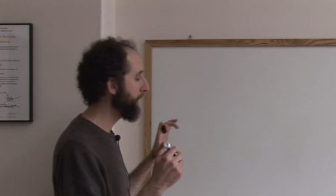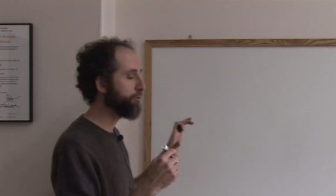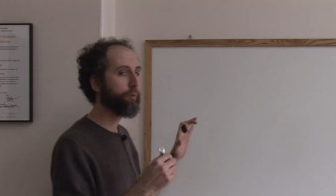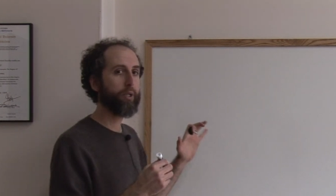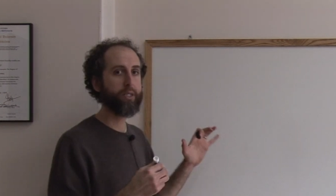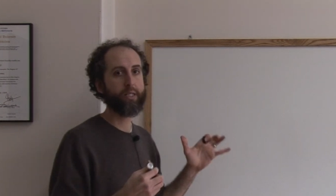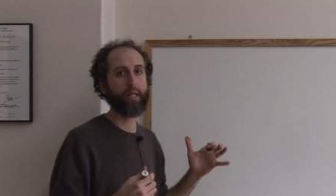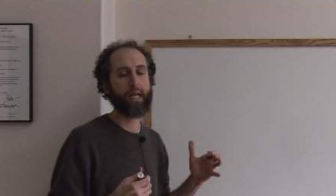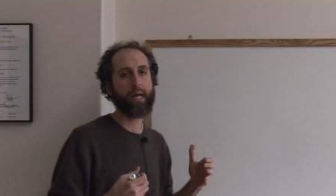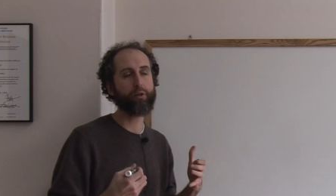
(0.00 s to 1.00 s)
have to realize
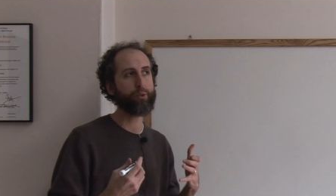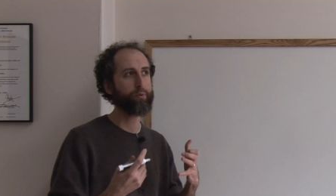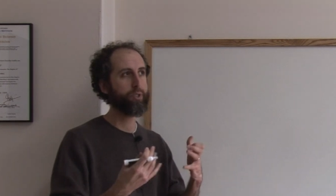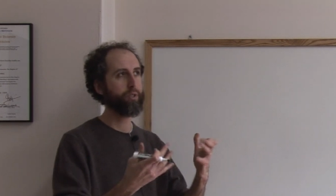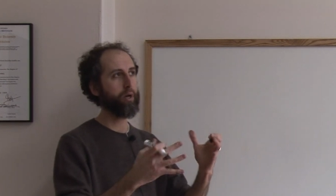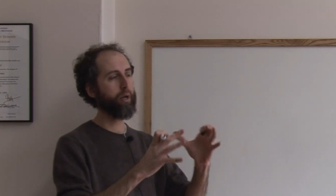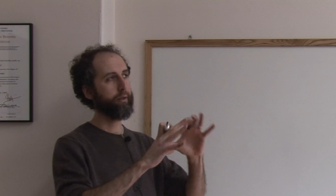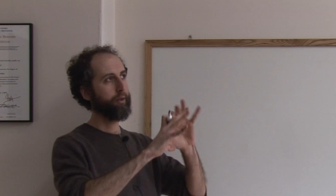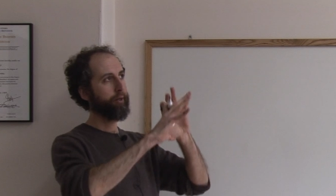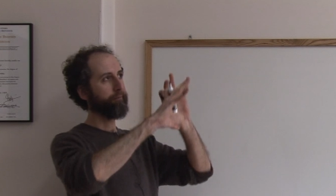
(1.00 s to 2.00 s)
that algebra is not